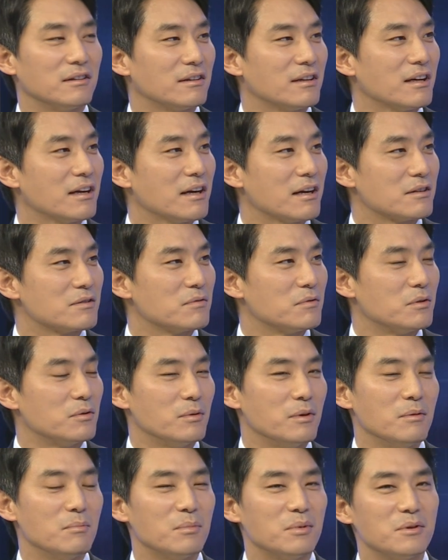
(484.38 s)
tax for
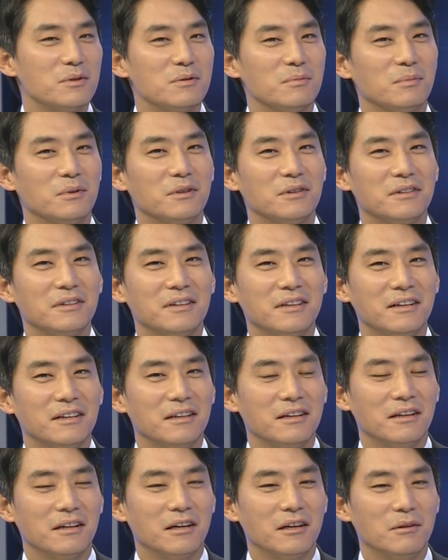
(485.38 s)
reimbursement,
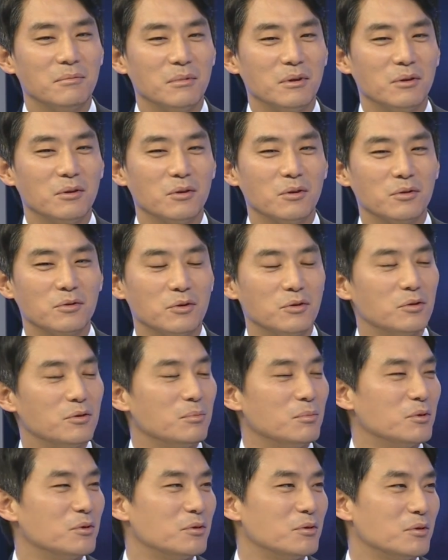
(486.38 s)
I'm in no
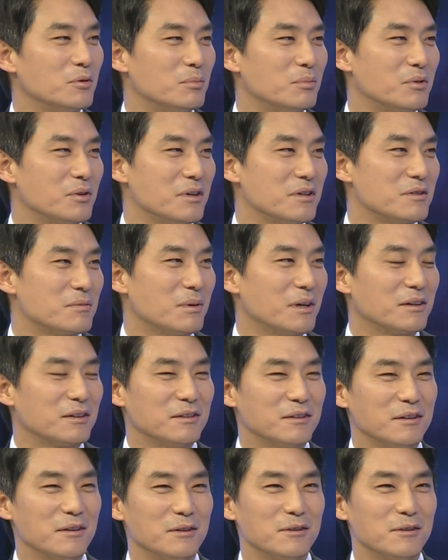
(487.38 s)
good mood to praise Park Geun-hye